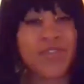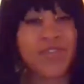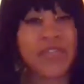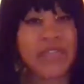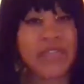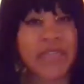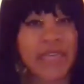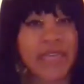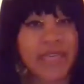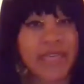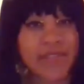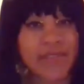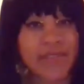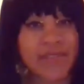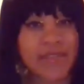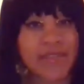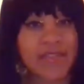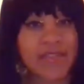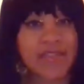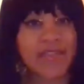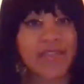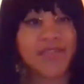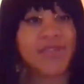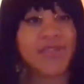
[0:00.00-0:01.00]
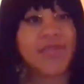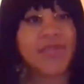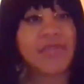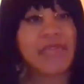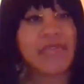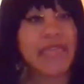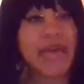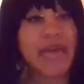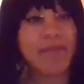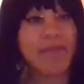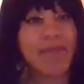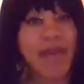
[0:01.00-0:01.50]
release. If you
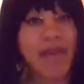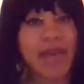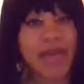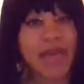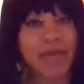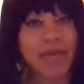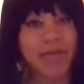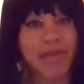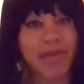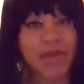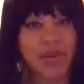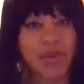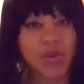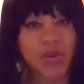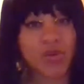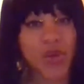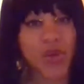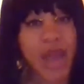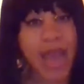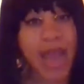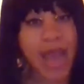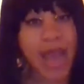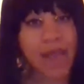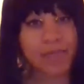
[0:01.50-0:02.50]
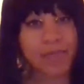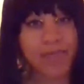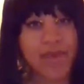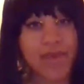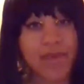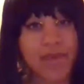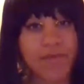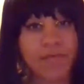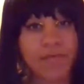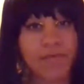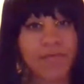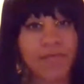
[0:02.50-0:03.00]
see that man coming in the door
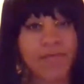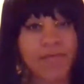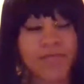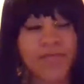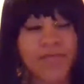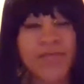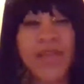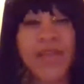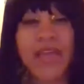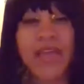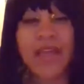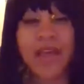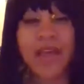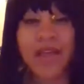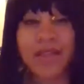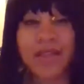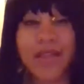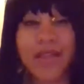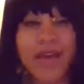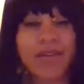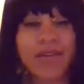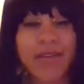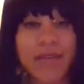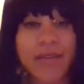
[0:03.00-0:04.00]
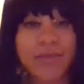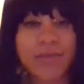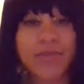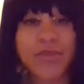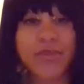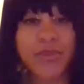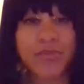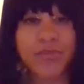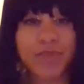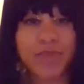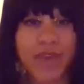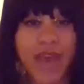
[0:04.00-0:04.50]
happy, allow him
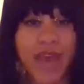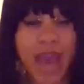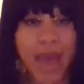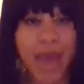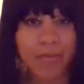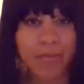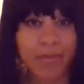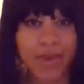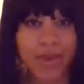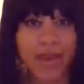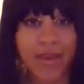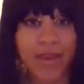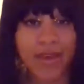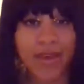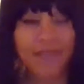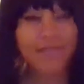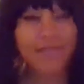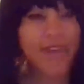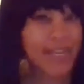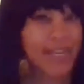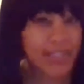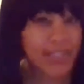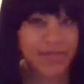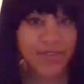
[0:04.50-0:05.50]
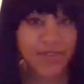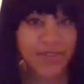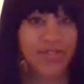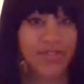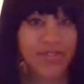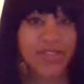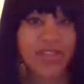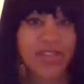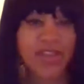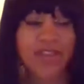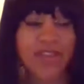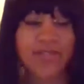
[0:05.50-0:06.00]
to be happy. And vice
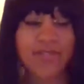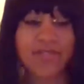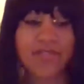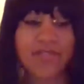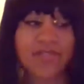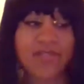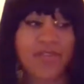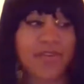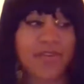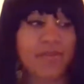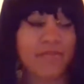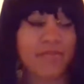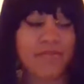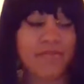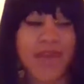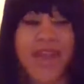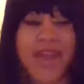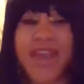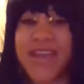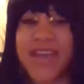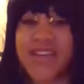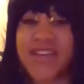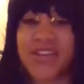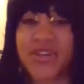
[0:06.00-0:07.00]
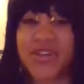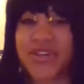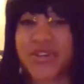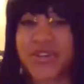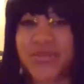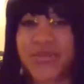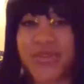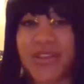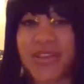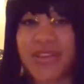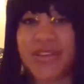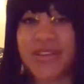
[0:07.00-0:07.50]
versa. If you're a man and you're doing
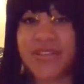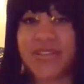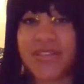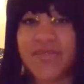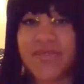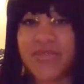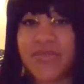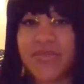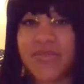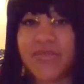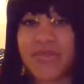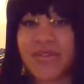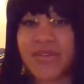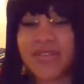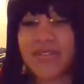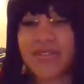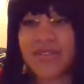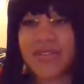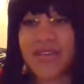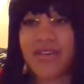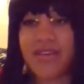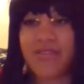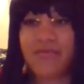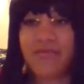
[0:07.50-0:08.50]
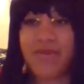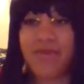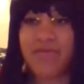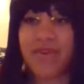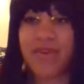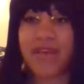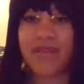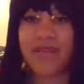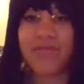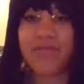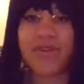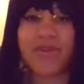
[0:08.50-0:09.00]
this, if you see your woman coming
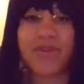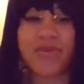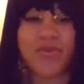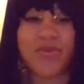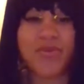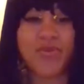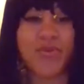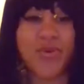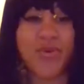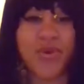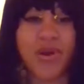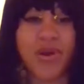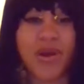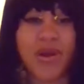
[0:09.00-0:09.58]
in the door